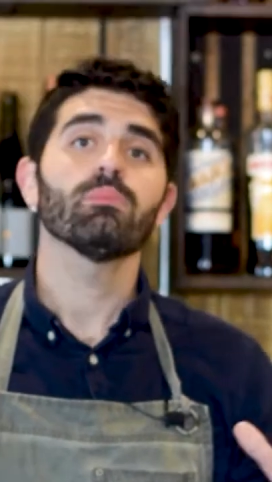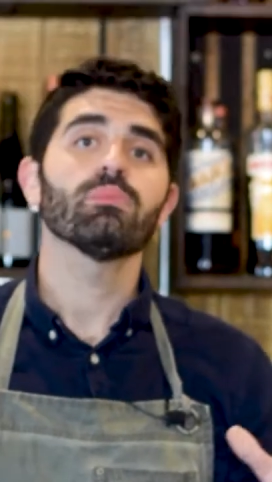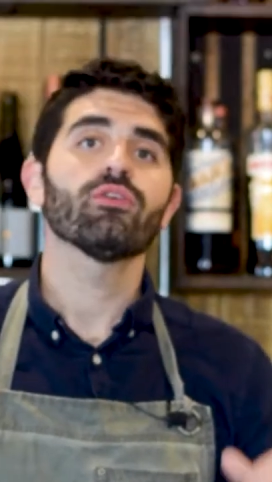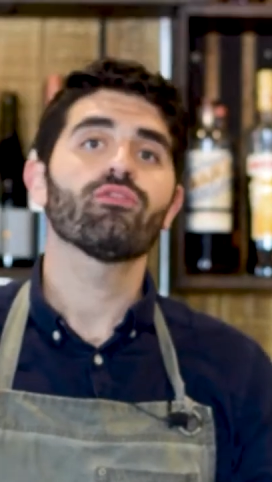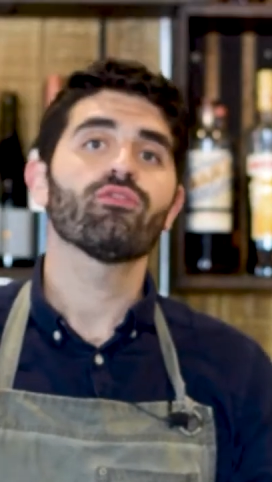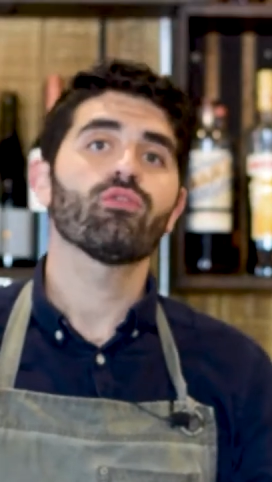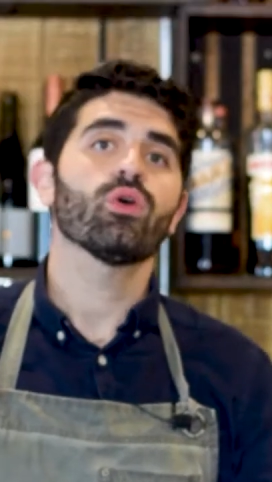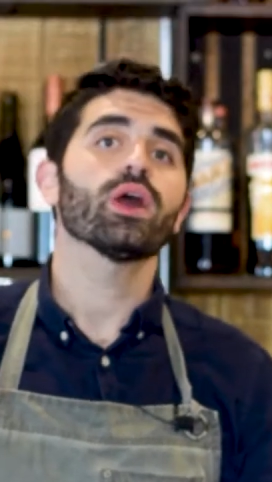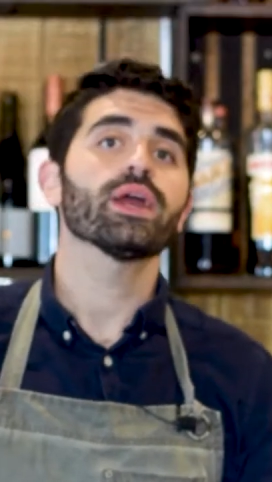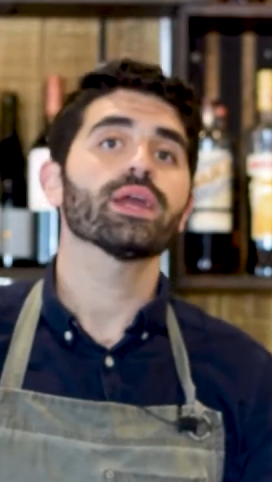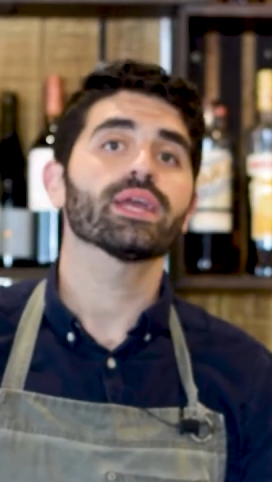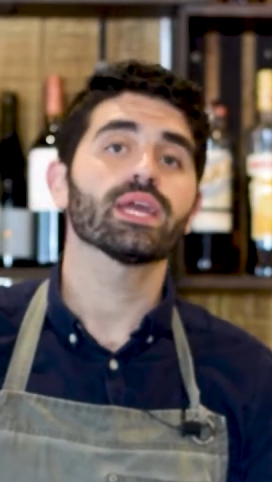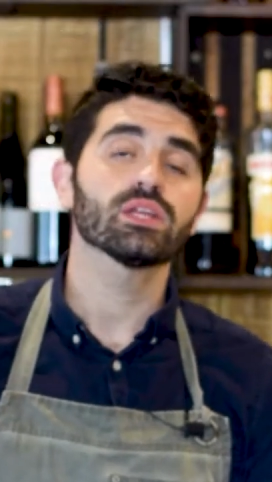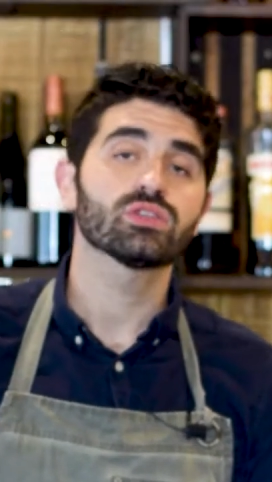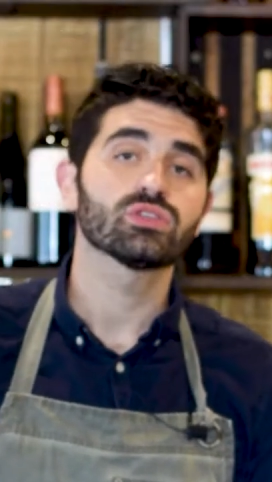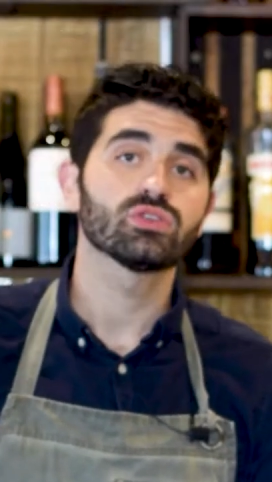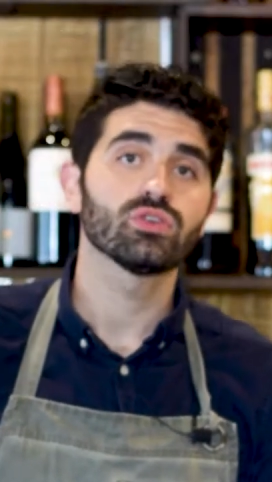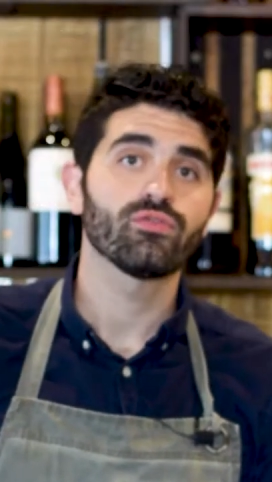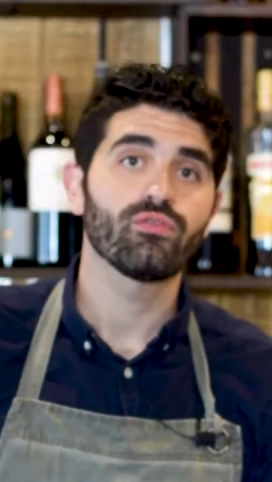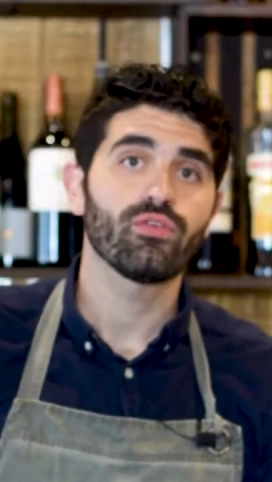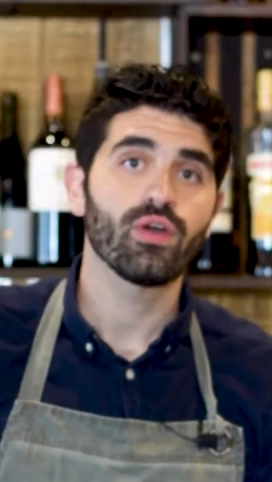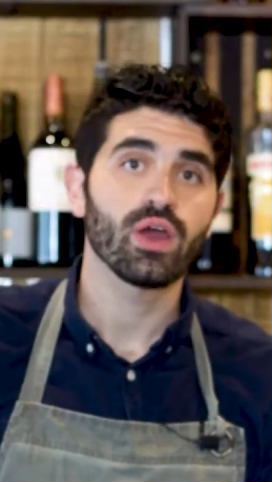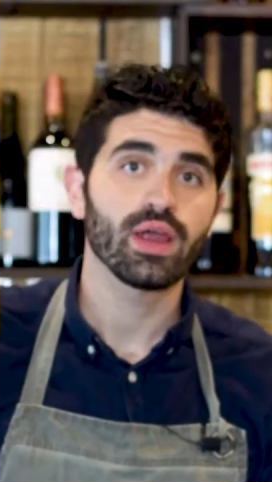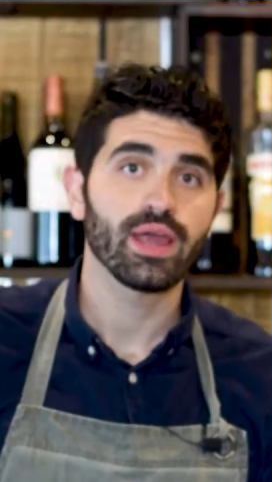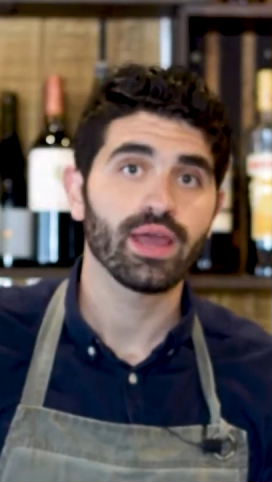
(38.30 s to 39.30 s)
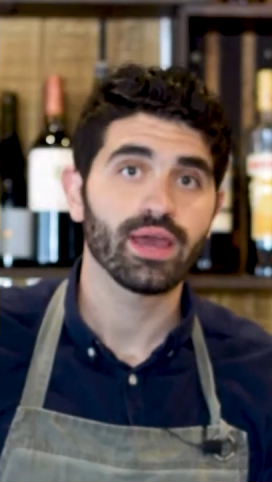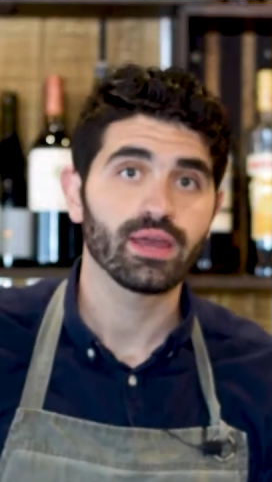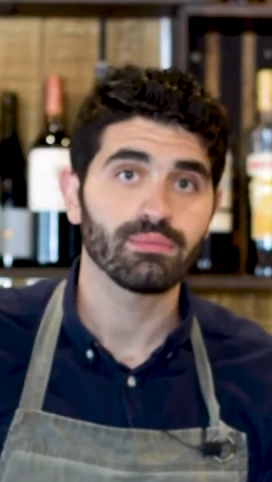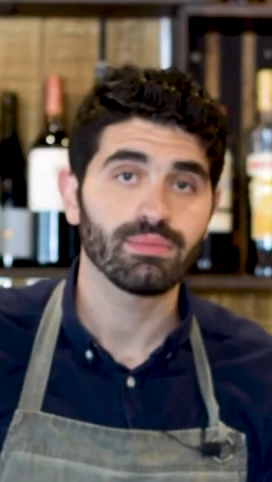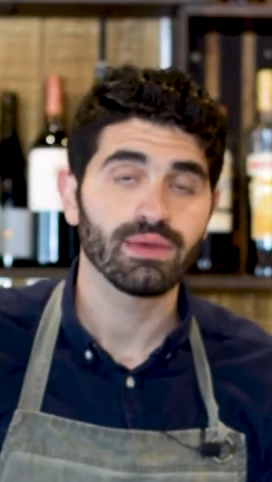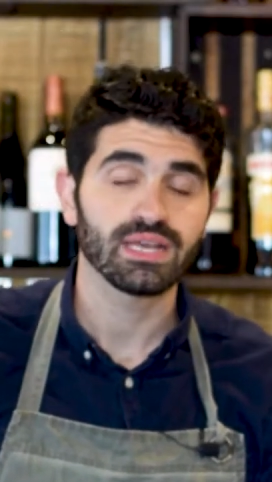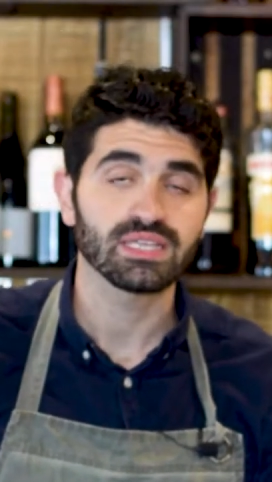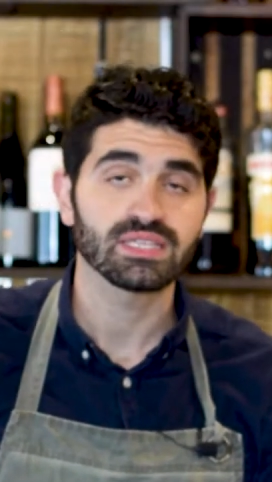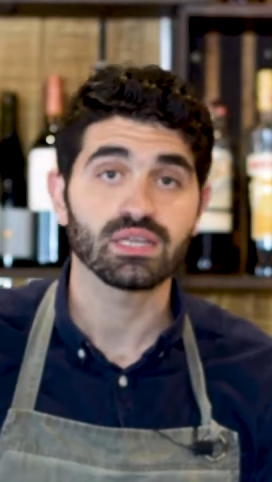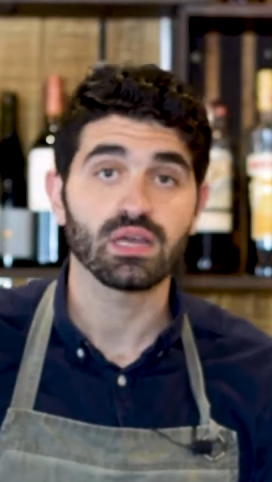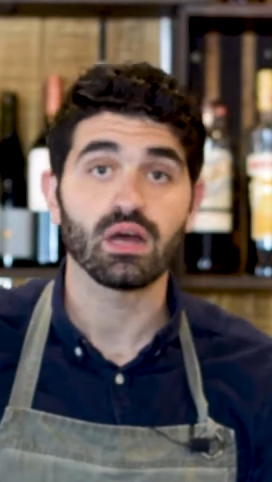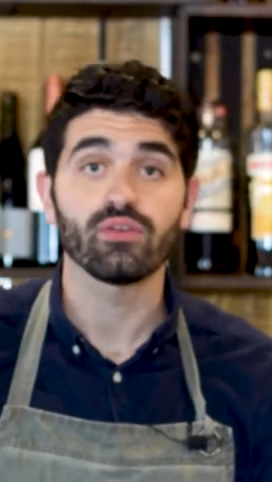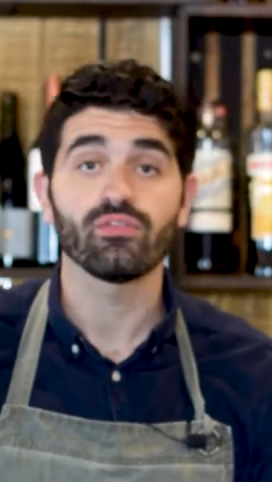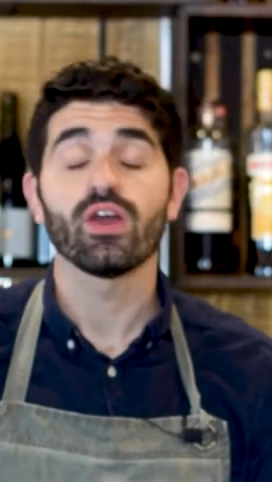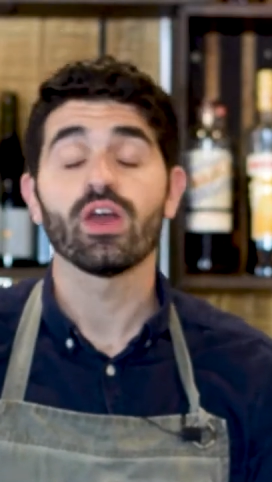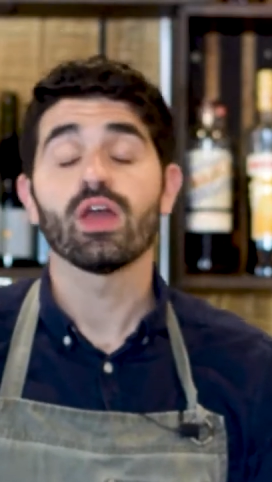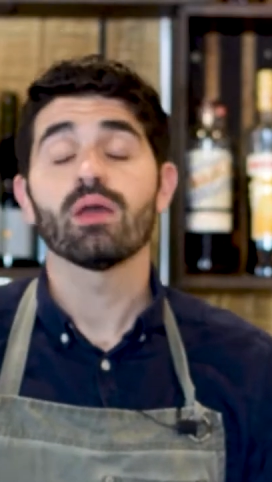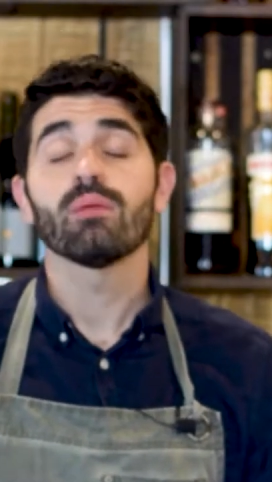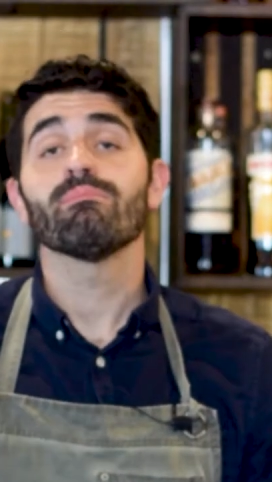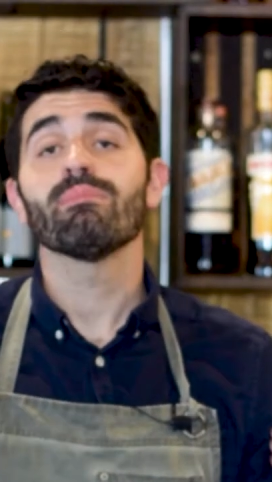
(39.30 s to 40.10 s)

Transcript: before I get too far ahead of myself,